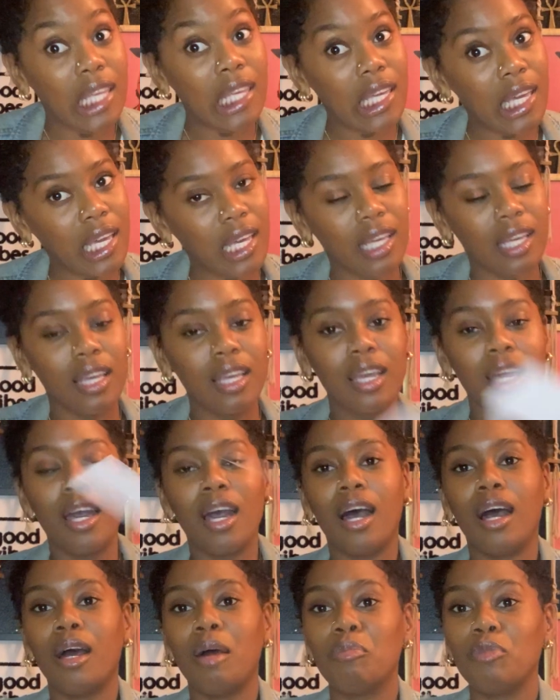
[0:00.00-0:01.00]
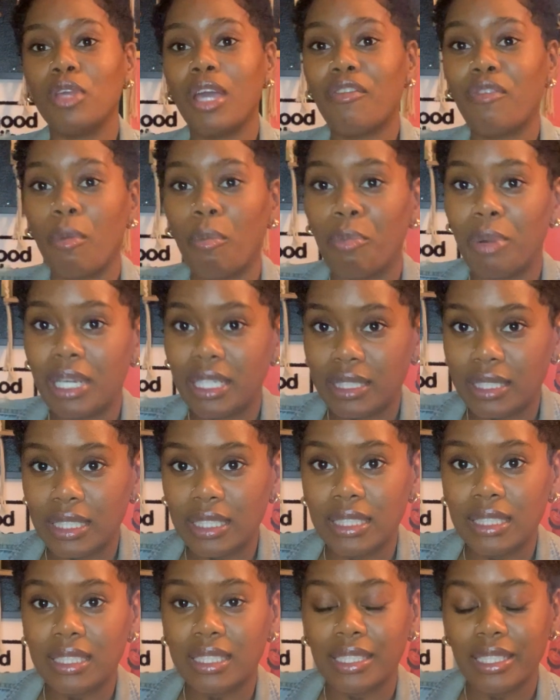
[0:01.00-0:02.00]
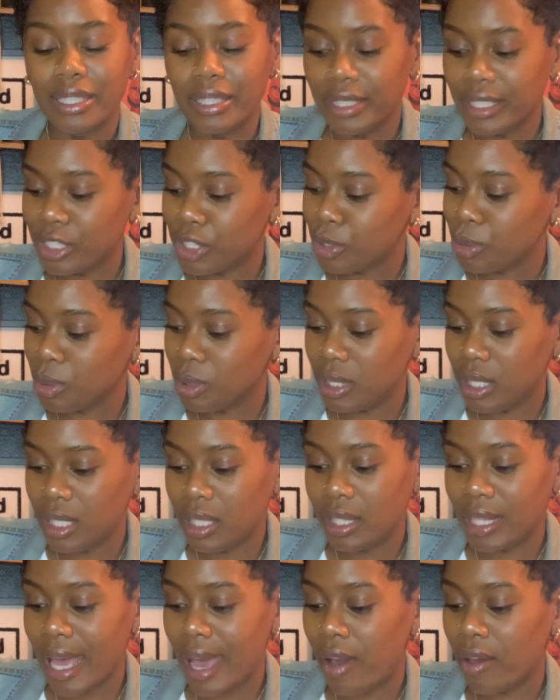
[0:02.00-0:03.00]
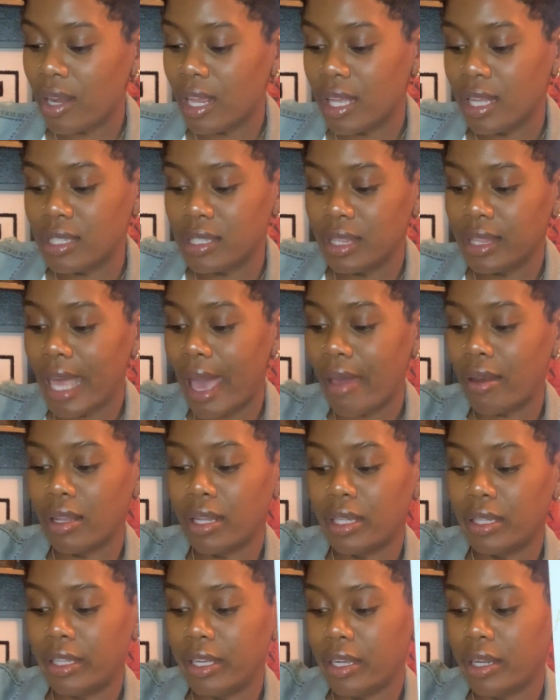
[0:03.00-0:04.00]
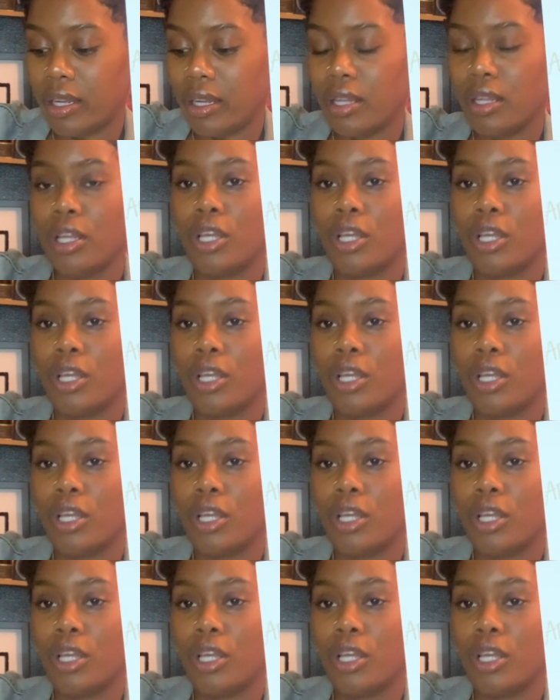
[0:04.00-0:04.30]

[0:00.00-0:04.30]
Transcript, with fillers: yeah. Um, you have abundance, literally loud, loud and clear